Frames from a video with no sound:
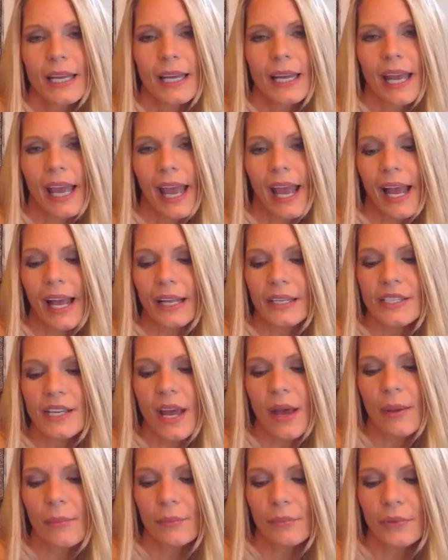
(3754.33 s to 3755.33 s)
And
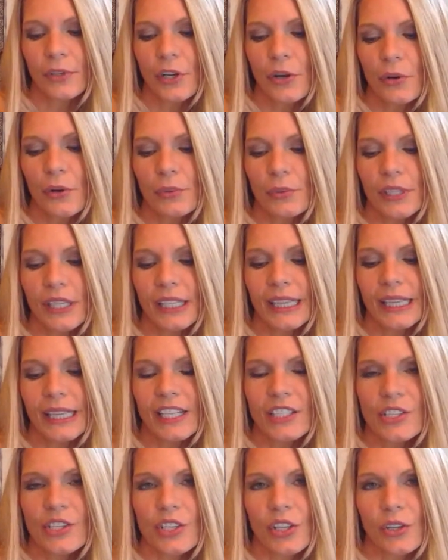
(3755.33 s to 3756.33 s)
no, we'll get
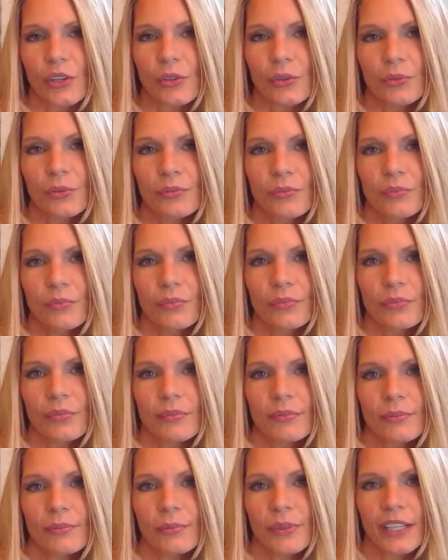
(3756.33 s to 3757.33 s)
that to you
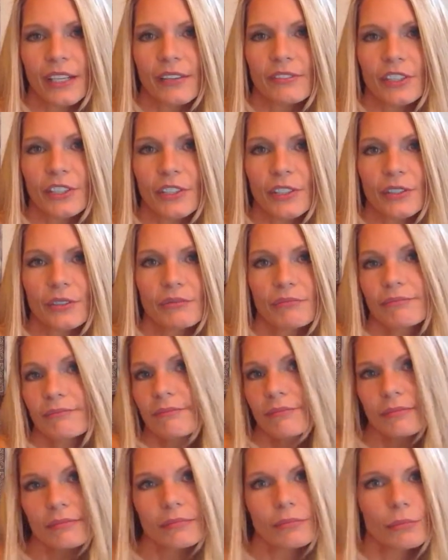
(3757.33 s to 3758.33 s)
whenever
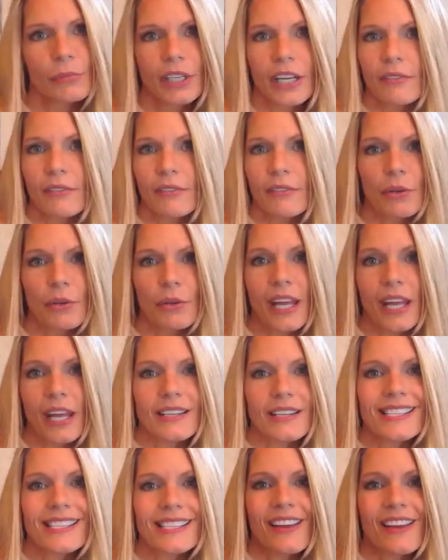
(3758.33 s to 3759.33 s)
you get
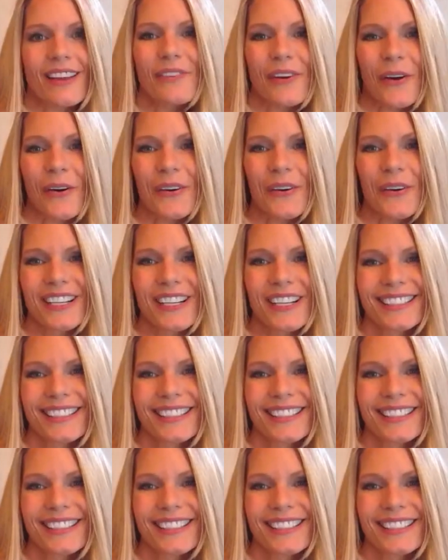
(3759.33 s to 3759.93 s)
us the info.